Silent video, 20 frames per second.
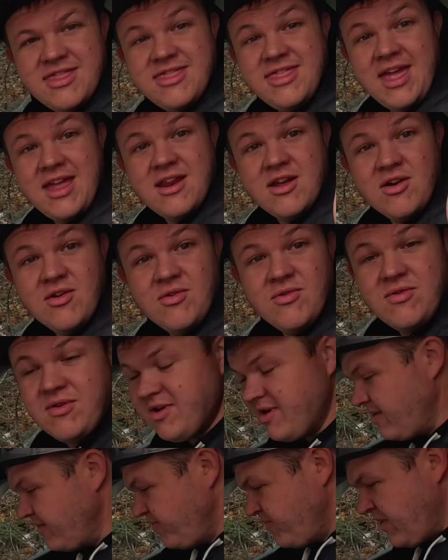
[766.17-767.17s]
Sano.
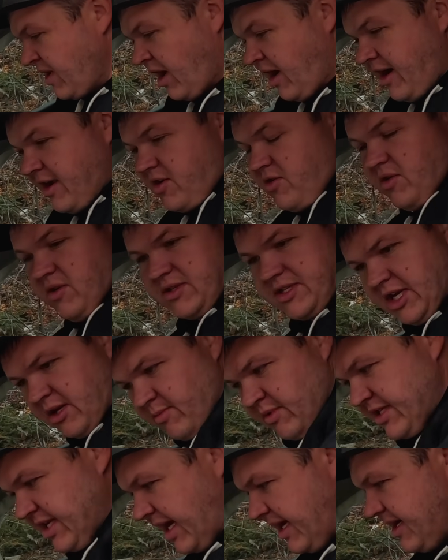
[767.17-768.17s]
All right, cool. Tell
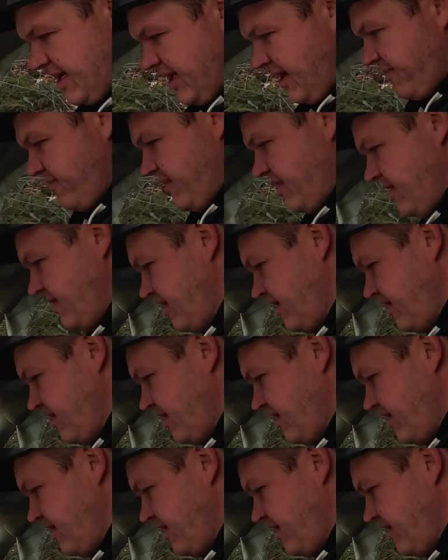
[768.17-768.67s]
him to tighten it up.